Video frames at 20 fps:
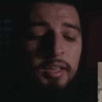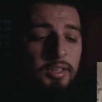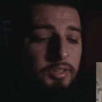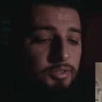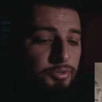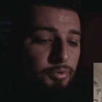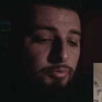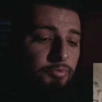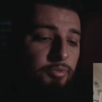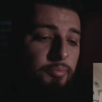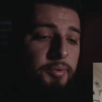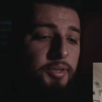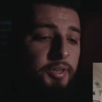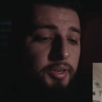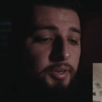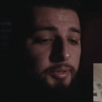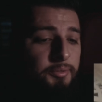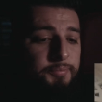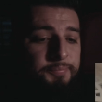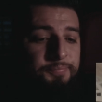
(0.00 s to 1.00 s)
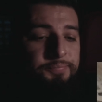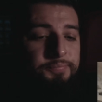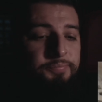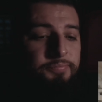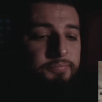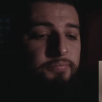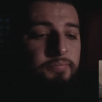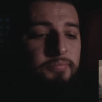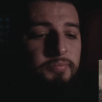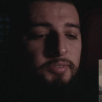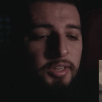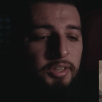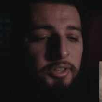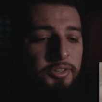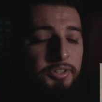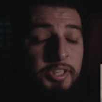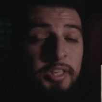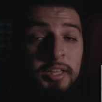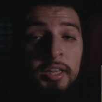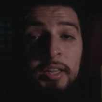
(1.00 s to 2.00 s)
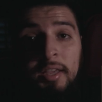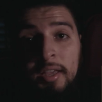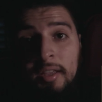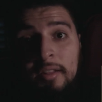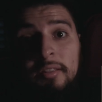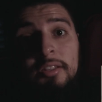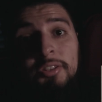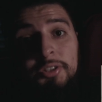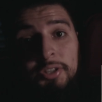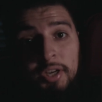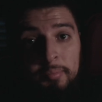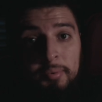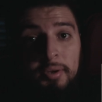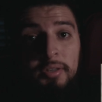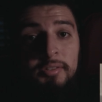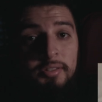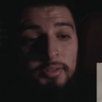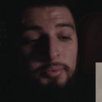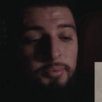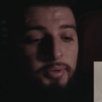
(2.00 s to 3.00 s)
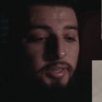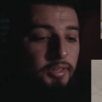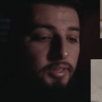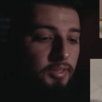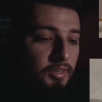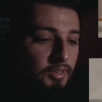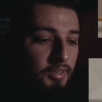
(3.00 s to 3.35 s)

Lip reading: So from here, you're seeing again the tripod's in the way,